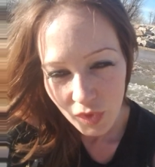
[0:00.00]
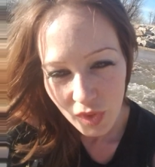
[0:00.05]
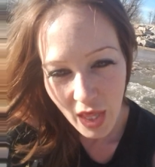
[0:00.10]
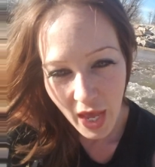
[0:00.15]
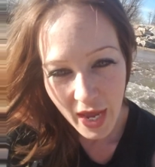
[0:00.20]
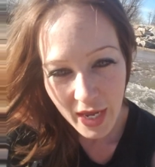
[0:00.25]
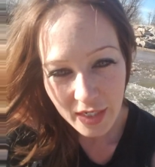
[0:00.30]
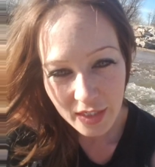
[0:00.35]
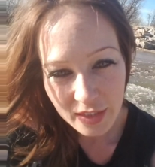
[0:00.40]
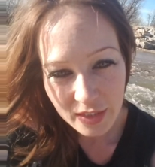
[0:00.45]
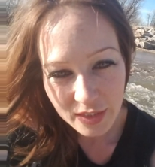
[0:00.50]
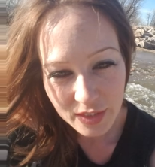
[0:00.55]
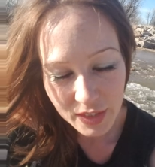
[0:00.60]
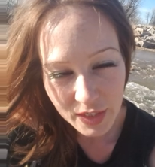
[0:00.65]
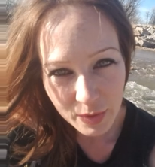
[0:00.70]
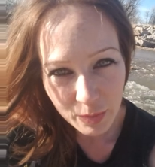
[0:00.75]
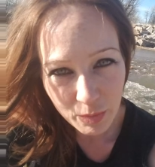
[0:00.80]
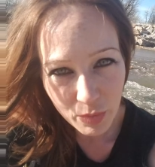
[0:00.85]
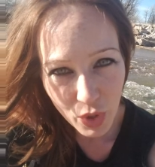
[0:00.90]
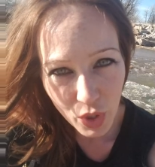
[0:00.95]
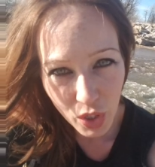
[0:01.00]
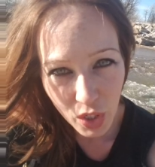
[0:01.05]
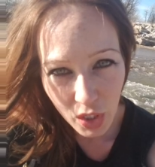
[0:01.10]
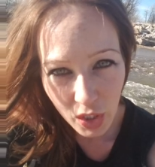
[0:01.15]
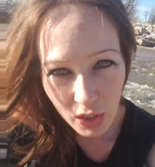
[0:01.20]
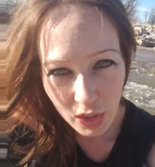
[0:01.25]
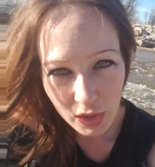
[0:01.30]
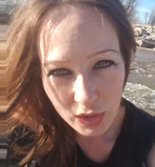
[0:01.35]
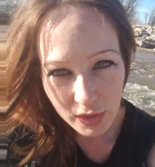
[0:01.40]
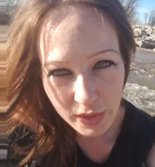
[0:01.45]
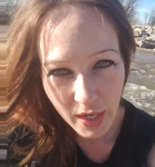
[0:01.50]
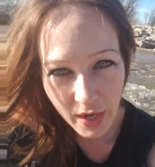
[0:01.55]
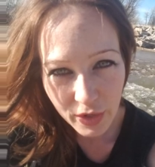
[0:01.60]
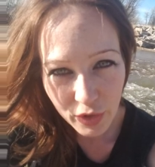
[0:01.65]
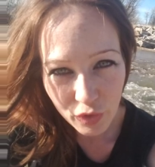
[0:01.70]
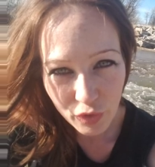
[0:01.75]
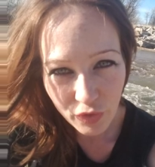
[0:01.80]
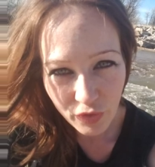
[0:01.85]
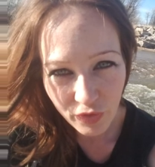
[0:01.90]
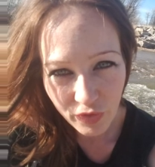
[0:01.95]
That deep hurt
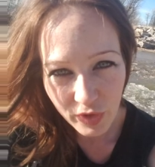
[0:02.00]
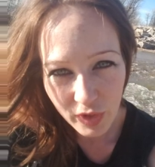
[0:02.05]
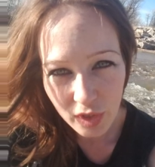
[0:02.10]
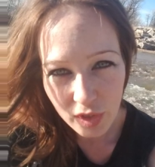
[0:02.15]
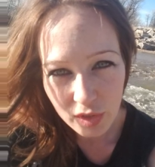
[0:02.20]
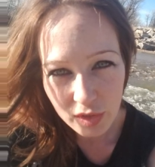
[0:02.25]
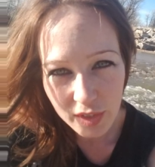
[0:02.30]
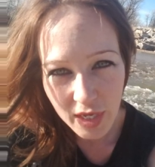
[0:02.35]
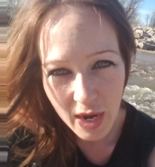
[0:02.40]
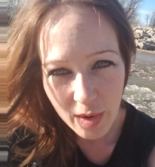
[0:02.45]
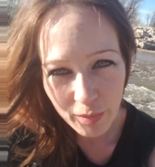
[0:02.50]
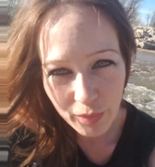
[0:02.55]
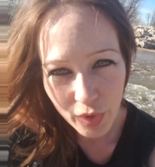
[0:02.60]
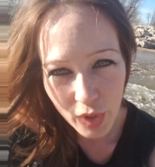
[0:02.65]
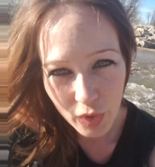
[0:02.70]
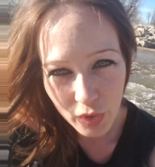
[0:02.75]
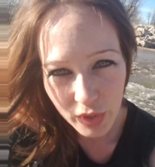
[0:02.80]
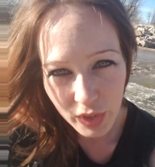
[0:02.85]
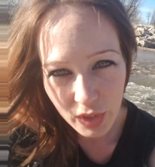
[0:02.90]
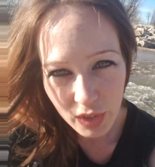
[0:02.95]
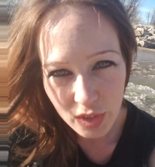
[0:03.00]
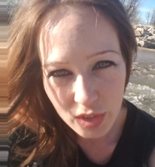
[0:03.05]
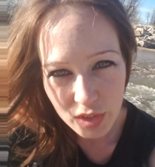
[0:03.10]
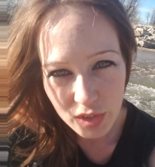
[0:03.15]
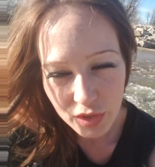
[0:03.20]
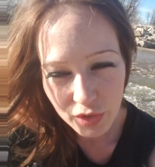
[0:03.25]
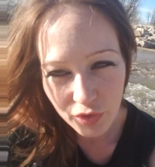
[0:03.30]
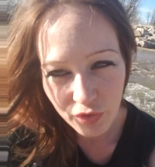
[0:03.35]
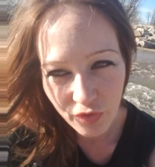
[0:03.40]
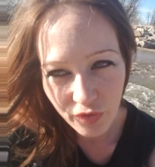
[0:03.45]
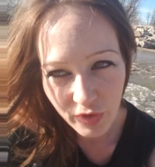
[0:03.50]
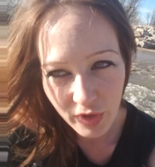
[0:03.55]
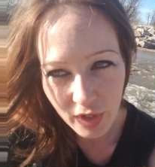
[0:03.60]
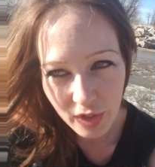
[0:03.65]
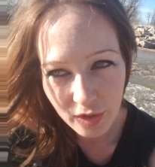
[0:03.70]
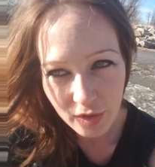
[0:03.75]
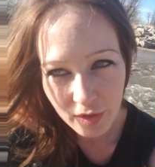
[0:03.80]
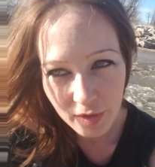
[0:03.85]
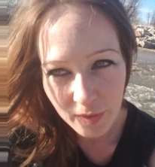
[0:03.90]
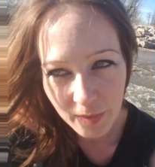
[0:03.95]
that you feel, that brokenness you
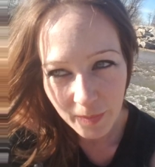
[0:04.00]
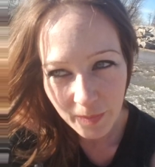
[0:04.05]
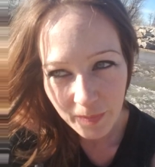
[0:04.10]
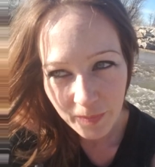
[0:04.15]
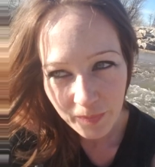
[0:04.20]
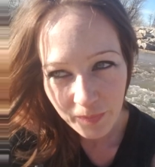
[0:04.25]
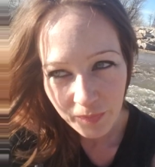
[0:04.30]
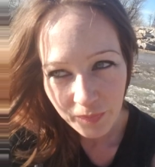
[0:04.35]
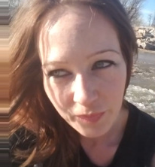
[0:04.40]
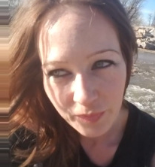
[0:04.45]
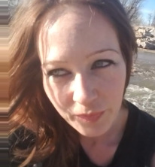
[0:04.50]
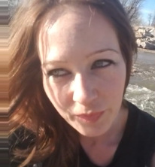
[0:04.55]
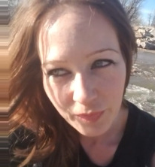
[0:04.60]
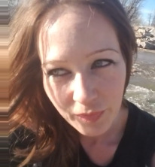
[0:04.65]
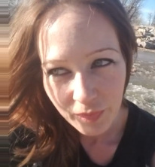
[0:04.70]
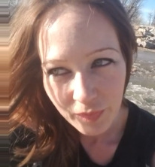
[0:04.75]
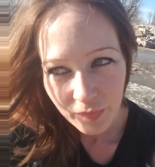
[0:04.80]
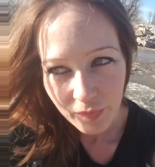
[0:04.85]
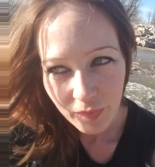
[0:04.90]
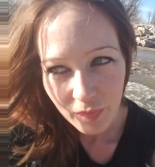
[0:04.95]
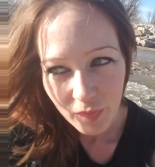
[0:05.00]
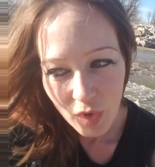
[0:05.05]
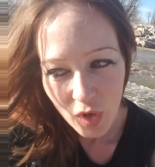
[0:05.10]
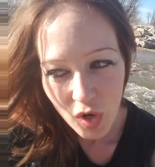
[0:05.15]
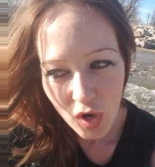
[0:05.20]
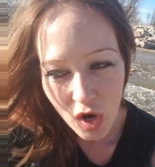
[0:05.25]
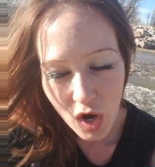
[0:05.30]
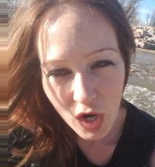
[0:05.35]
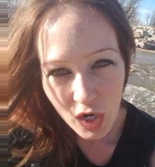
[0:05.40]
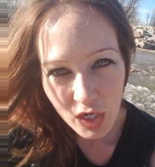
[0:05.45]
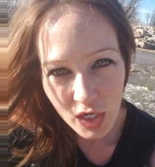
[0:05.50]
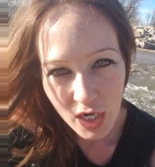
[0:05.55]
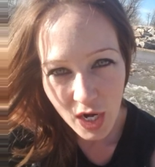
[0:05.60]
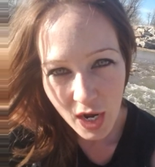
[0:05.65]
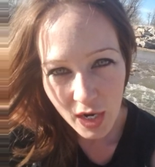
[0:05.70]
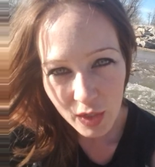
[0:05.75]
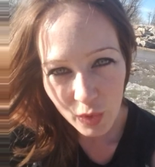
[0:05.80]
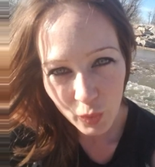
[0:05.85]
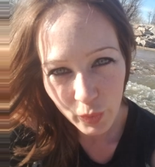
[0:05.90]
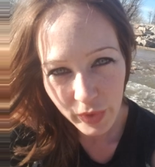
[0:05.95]
feel, are
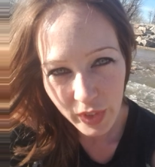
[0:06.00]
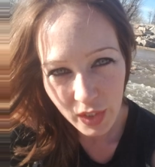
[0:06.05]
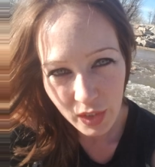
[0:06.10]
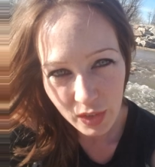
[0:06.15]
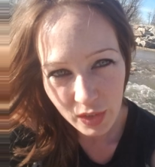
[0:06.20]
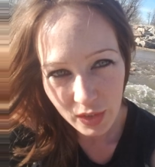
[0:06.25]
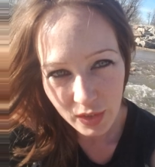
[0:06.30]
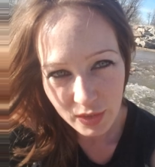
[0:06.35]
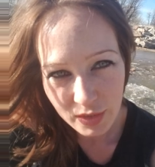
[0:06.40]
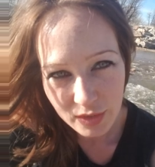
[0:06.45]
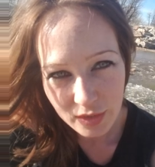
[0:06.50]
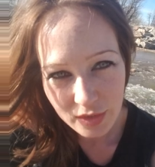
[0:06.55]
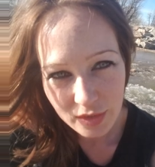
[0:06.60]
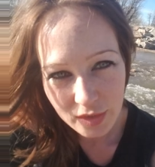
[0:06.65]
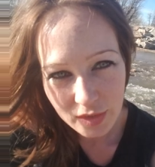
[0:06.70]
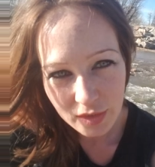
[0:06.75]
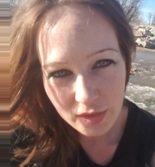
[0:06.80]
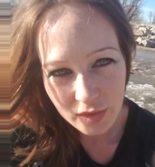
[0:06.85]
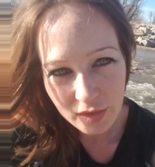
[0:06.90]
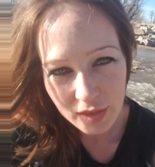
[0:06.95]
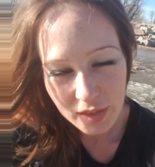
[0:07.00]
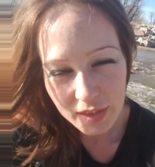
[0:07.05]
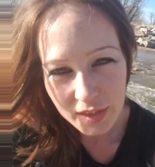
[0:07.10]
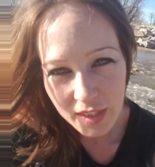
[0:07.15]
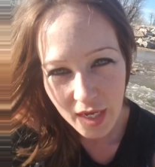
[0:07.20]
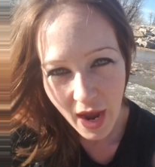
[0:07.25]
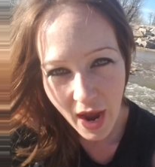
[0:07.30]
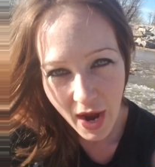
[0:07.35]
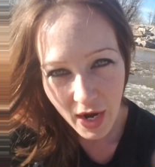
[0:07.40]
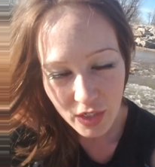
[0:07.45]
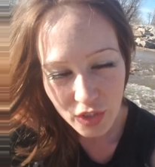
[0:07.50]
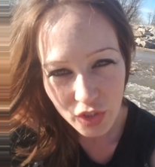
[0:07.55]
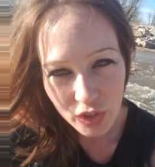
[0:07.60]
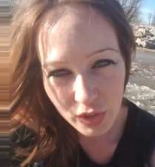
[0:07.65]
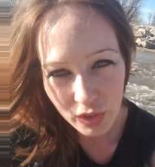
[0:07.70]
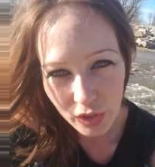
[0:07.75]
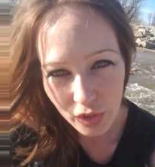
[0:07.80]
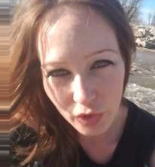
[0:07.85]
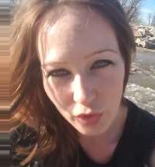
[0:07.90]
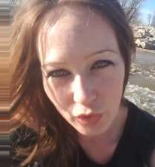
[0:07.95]
not a weakness. It's
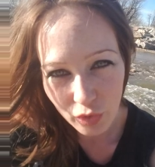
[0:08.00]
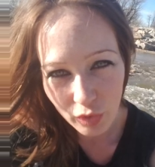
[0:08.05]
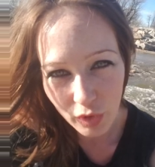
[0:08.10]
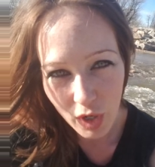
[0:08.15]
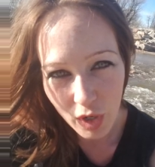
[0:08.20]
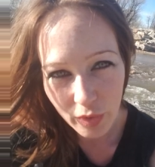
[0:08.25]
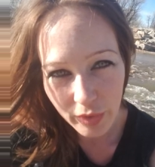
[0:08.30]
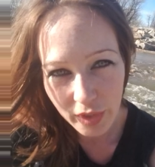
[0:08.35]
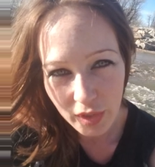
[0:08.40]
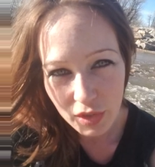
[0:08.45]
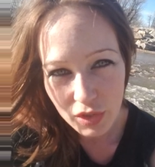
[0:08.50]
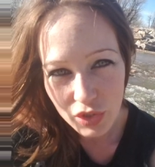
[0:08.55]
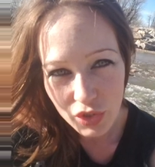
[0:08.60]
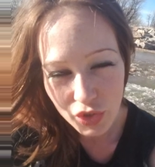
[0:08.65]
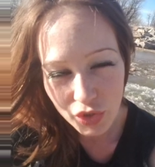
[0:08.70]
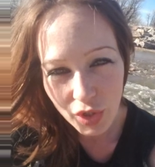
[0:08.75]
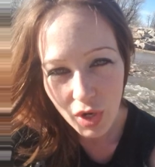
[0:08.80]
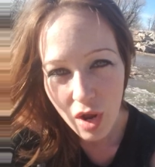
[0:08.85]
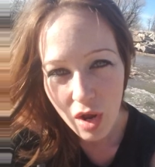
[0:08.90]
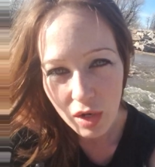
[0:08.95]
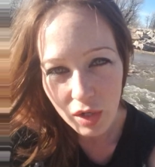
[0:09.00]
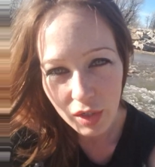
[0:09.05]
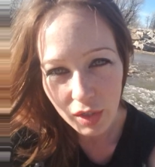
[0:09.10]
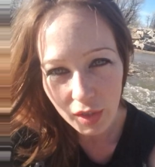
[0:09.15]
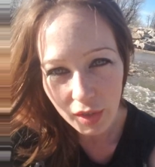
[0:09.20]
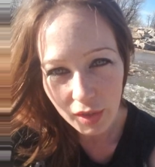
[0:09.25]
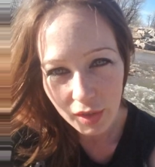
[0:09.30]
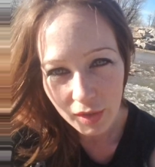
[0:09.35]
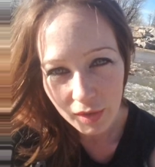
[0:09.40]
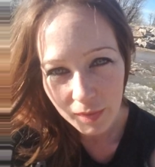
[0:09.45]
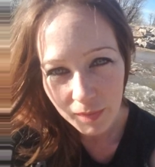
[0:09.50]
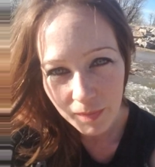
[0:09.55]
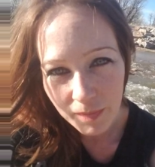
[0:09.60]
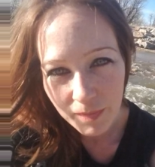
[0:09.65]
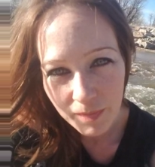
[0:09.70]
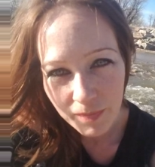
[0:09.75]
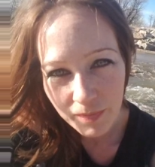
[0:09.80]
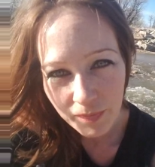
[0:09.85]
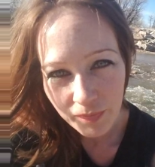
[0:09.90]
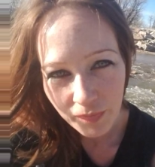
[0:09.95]
actually you growing stronger
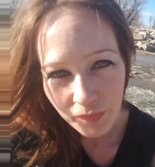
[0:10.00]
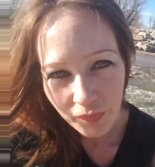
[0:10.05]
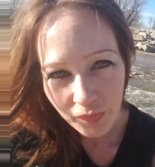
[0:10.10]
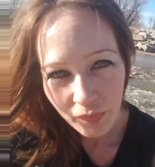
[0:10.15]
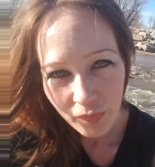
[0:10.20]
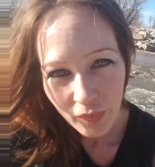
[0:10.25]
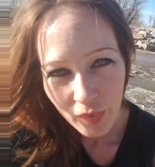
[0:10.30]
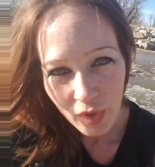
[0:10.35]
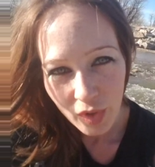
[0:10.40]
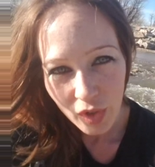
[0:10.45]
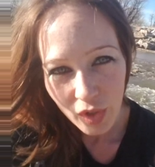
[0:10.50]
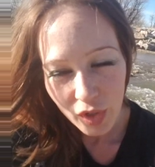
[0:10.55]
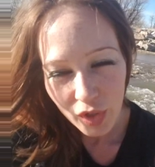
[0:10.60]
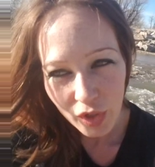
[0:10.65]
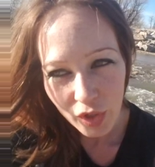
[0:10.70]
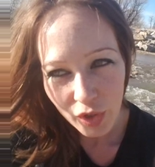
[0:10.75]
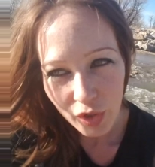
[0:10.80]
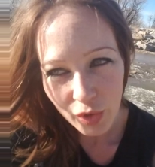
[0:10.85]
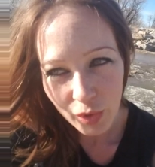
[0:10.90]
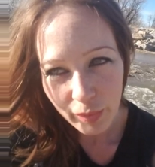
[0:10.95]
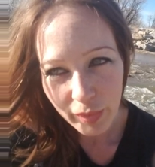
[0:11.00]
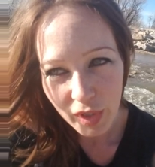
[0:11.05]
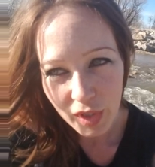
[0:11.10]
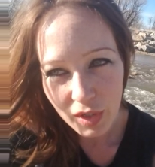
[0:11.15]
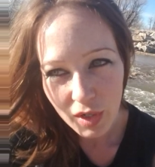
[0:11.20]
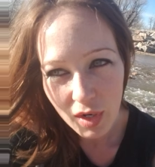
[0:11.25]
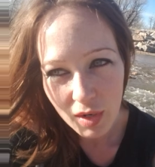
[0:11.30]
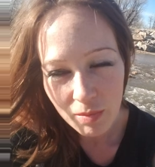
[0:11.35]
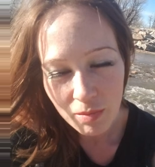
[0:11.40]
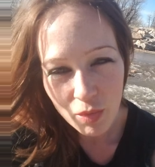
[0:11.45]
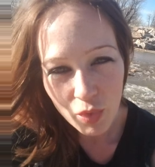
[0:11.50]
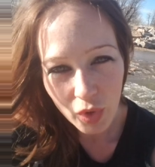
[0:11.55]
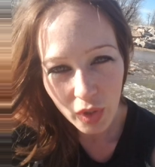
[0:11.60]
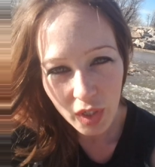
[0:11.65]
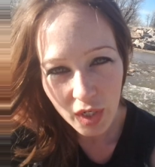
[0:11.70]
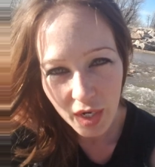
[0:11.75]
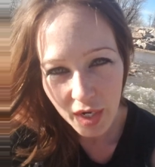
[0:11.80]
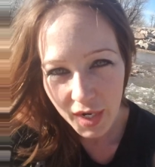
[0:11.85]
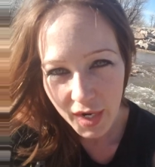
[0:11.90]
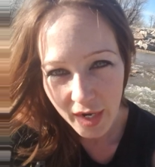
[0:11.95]
you become more
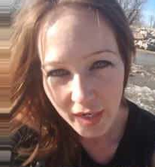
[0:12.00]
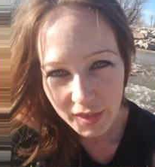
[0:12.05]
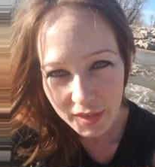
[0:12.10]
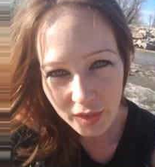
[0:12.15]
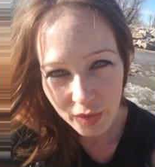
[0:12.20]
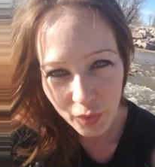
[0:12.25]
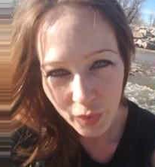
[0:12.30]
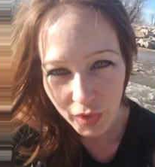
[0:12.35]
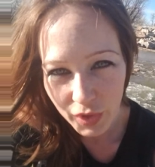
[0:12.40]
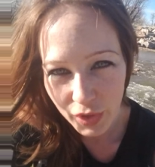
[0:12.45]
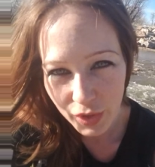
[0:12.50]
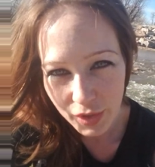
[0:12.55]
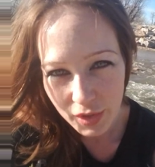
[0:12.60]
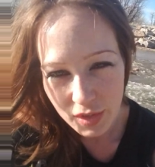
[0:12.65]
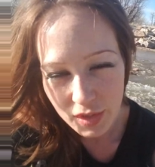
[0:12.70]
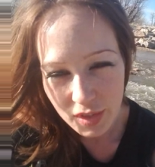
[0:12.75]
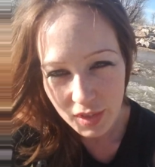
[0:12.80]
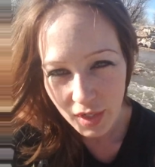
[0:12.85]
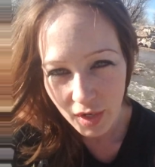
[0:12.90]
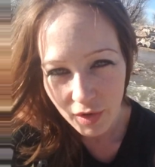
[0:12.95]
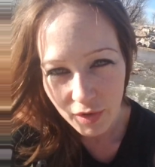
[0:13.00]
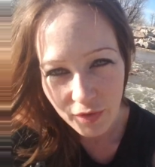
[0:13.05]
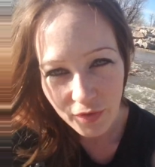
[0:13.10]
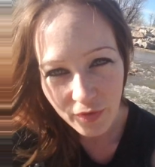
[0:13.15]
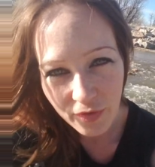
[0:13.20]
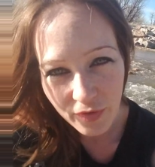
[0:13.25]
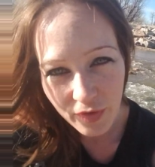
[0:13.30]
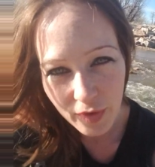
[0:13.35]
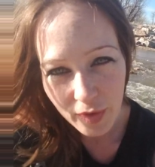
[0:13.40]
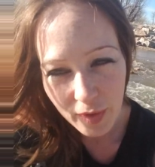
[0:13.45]
connected with yourself